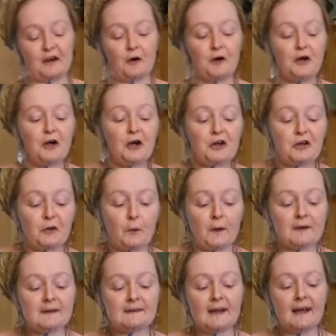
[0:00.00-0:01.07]
So you're
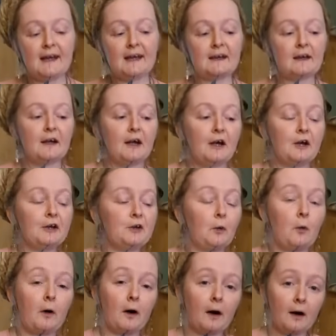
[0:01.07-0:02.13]
going to take
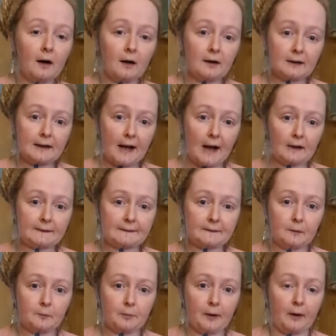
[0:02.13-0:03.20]
your
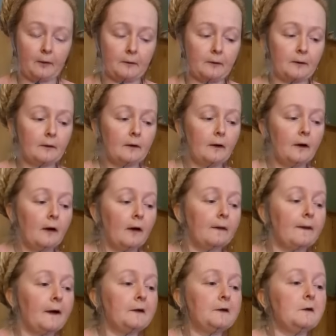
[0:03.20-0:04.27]
calcium powder
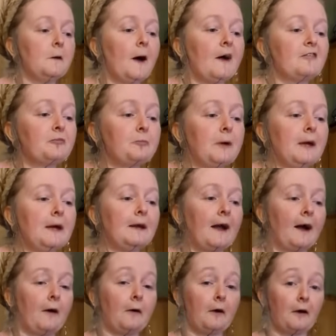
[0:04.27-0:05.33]
that you have made
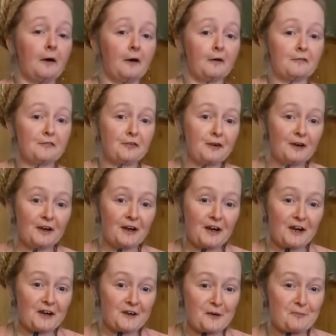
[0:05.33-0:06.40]
out of
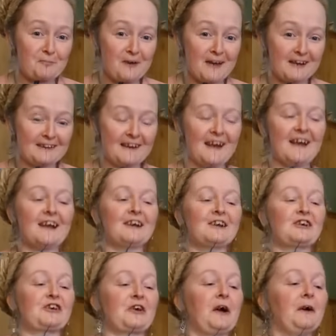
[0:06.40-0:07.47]
your baked
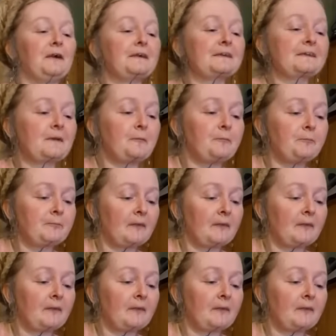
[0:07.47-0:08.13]
eggshells,